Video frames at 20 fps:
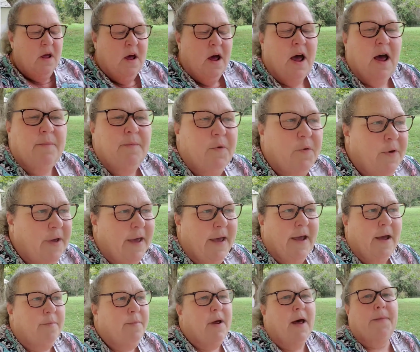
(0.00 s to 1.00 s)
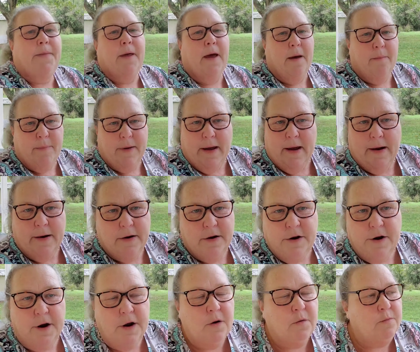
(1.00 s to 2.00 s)
I'm okay. I'm not that bad,
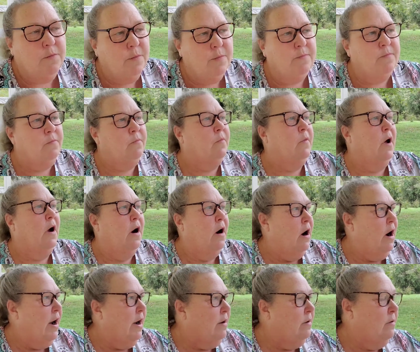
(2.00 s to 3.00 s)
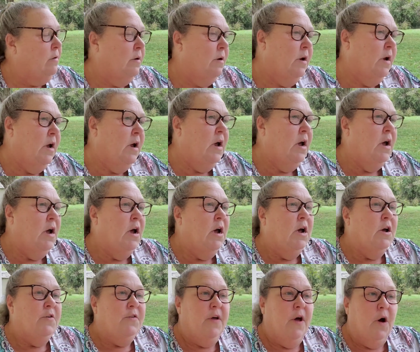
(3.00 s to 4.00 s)
All right.
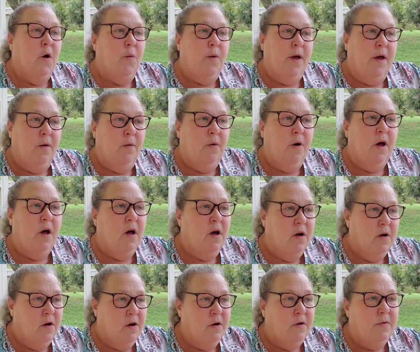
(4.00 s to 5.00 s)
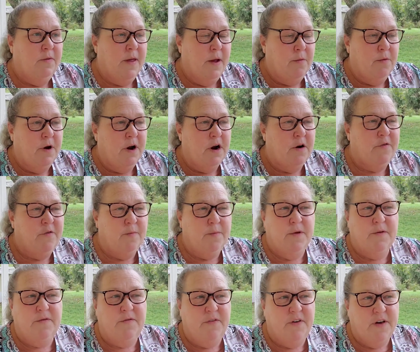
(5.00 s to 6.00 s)
So they were here from the
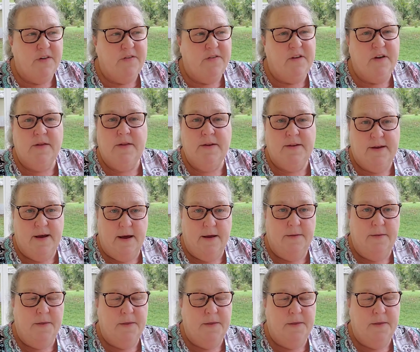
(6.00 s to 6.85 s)
5th to the 10th,